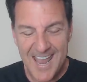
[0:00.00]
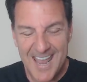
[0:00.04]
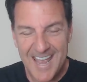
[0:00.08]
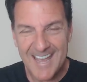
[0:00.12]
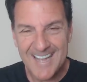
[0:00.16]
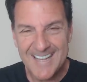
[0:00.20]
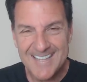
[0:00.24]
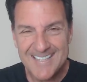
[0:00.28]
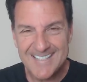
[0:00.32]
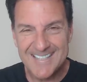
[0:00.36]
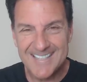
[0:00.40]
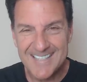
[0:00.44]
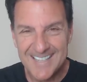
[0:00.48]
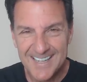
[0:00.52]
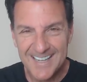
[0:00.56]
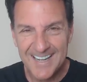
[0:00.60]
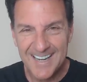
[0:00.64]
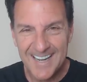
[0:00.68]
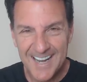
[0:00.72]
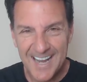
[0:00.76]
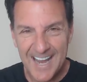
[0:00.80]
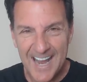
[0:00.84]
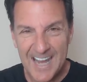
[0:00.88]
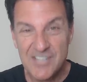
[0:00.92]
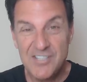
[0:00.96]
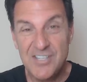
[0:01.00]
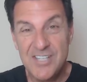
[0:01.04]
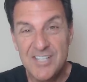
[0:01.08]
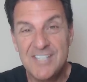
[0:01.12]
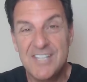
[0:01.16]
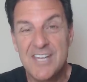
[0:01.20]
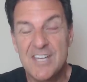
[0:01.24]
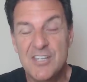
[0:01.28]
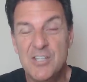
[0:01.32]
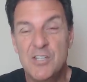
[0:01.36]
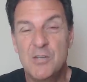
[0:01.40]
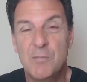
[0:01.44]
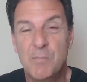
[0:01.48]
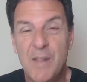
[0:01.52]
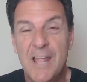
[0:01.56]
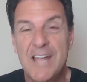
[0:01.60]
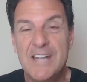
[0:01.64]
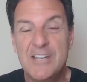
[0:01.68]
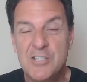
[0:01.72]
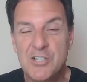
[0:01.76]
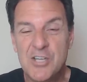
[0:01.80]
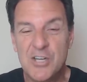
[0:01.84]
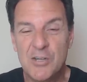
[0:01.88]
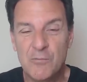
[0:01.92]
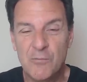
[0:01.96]
And, and she said, Do you play
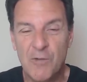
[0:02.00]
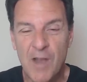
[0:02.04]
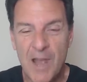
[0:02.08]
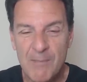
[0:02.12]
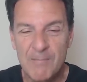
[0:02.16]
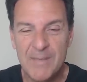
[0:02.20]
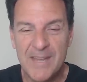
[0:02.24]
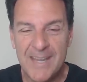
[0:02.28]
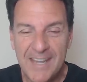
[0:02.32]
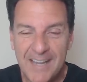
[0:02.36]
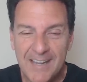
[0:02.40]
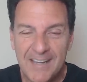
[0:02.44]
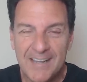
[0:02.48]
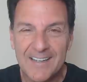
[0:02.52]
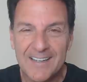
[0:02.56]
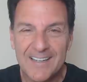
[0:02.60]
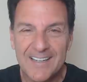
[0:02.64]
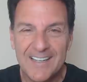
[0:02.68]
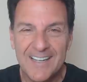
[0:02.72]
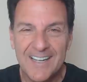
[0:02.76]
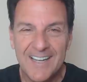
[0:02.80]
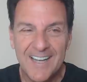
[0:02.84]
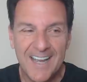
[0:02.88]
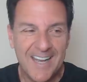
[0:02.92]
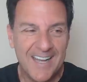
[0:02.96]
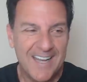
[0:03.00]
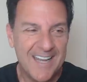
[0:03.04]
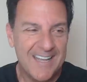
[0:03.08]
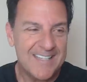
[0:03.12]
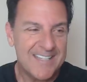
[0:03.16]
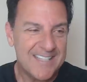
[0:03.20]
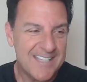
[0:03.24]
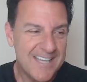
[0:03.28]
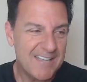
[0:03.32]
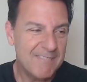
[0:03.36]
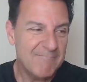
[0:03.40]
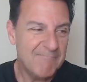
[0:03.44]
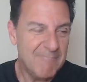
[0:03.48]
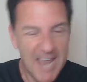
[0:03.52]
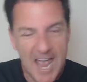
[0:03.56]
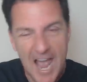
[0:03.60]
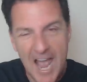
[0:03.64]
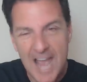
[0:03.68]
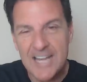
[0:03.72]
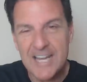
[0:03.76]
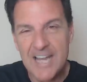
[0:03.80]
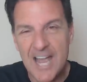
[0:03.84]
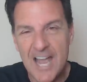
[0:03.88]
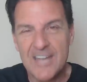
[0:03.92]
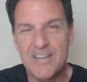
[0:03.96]
gin rummy? And I said, Yeah,
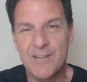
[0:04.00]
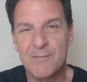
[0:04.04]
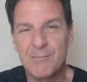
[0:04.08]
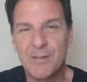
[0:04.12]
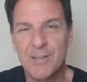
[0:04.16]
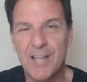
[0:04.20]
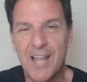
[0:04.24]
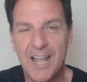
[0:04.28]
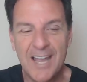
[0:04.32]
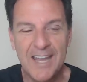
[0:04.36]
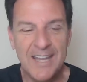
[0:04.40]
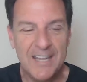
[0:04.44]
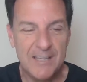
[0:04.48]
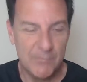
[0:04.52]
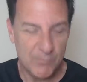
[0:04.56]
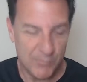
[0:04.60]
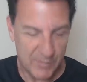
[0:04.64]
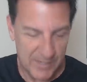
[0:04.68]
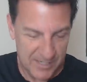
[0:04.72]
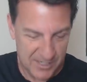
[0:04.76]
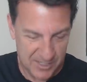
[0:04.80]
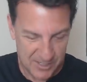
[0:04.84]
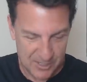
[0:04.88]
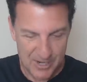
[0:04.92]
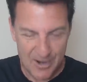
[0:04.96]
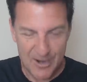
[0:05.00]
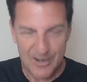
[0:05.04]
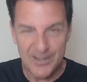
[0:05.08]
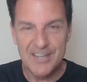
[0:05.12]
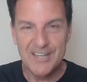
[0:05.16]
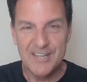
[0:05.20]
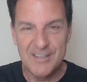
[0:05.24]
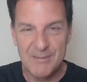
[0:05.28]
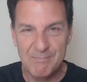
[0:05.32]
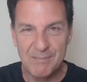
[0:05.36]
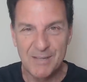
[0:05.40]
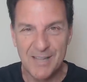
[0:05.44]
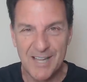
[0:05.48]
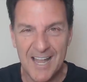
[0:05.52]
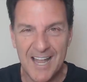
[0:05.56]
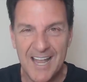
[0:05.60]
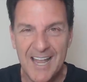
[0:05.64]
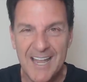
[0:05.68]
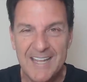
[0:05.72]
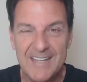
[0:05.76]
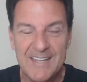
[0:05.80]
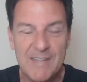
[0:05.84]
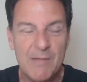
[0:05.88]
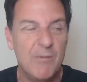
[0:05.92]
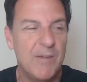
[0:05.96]
I kind of play. And we started to
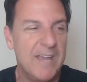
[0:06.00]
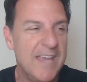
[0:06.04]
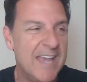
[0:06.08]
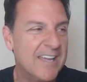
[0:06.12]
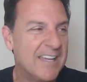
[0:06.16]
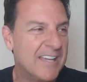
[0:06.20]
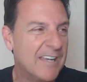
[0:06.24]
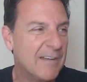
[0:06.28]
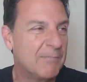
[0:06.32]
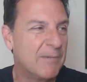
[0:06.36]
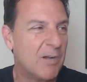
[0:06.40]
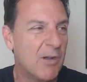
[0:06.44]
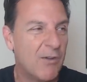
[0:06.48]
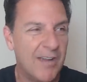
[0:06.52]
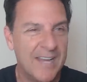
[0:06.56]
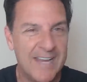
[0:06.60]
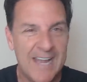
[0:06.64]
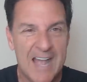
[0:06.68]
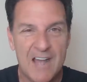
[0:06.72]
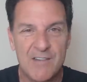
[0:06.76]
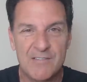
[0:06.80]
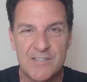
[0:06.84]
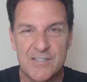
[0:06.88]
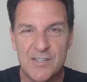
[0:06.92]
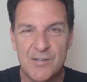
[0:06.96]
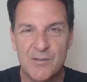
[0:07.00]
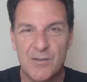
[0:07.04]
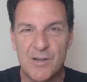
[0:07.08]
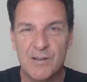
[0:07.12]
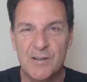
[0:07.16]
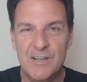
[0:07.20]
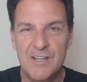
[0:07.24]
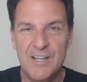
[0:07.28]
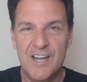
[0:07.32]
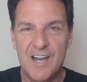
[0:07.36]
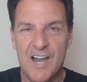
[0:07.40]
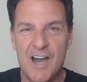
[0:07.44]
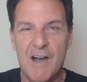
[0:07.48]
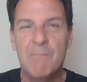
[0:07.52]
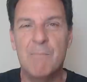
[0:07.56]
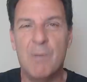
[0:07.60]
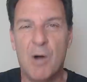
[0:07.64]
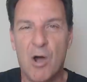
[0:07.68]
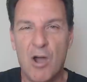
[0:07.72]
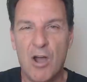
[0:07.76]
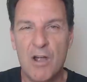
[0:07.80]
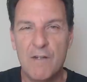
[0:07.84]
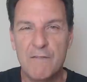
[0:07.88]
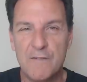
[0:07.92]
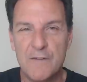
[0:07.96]
play. And then we ended up going out to a, a
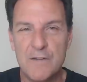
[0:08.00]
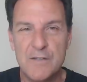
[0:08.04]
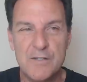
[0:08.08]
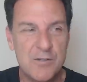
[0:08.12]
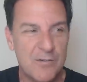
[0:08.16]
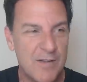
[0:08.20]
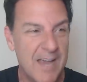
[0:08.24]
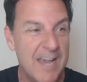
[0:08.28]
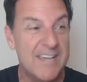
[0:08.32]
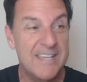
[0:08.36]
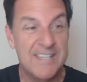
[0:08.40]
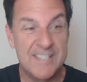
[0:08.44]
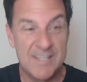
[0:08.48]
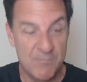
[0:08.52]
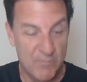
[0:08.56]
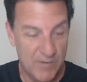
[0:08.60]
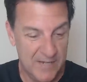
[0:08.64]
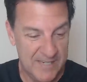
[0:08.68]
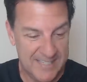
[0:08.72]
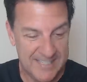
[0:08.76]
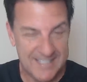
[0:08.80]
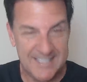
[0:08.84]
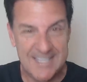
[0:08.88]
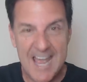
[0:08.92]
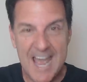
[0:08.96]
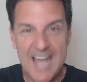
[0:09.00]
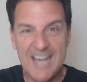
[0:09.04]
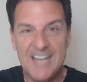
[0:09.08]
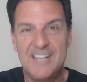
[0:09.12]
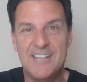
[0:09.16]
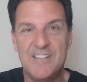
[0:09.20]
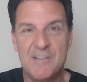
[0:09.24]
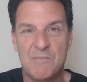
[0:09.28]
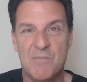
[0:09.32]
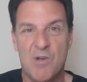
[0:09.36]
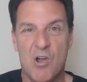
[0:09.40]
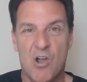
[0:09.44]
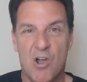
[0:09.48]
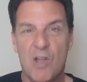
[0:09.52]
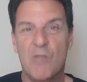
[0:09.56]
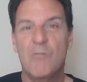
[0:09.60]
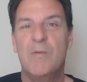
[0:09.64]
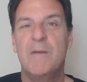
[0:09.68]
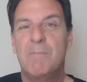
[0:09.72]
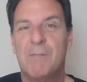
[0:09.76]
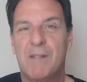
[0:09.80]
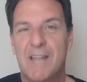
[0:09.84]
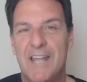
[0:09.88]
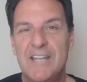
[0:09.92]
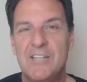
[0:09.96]
bar for drinks. And we sat at the bar and
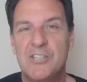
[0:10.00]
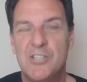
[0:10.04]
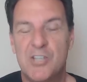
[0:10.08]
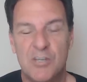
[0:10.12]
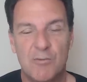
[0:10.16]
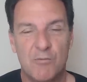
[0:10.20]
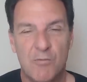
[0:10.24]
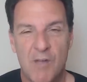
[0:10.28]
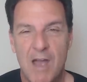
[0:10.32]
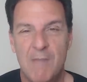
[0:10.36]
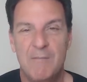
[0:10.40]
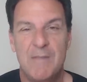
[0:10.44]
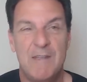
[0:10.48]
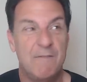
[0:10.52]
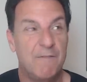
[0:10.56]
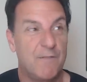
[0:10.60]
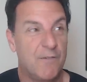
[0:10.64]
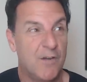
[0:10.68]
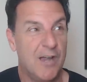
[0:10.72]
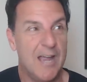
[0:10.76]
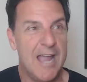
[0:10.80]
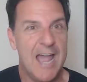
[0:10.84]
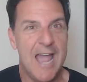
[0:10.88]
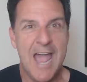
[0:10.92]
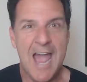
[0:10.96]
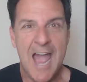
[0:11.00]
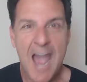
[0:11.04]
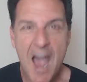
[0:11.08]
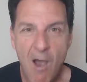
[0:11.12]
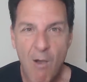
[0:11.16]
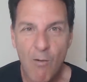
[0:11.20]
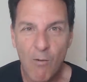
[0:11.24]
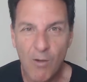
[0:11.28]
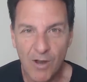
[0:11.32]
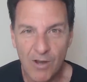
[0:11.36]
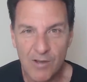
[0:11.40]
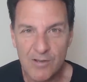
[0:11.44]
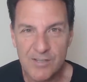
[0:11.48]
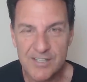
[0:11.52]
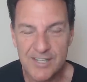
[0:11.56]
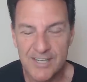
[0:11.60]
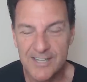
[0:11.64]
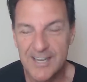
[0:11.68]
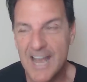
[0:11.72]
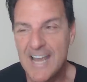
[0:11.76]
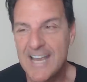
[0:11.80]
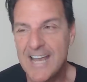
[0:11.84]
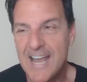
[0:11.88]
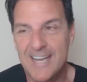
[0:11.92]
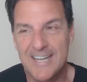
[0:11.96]
we played gin rummy for hours.
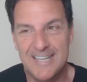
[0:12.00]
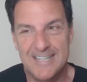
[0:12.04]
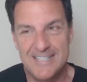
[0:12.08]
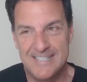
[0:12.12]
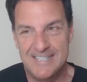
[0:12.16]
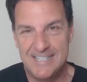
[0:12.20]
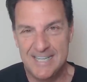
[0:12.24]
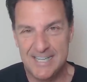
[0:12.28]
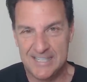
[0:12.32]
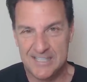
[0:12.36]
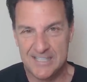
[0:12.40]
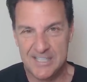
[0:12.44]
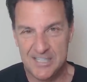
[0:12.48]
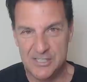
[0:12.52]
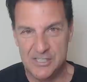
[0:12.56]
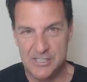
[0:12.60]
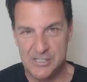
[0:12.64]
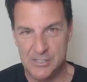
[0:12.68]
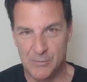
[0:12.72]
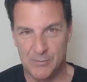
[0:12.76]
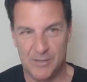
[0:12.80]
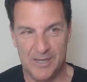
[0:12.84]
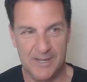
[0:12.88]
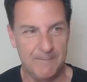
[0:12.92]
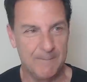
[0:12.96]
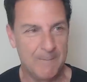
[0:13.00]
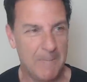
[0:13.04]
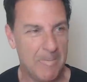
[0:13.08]
And I got addicted to it.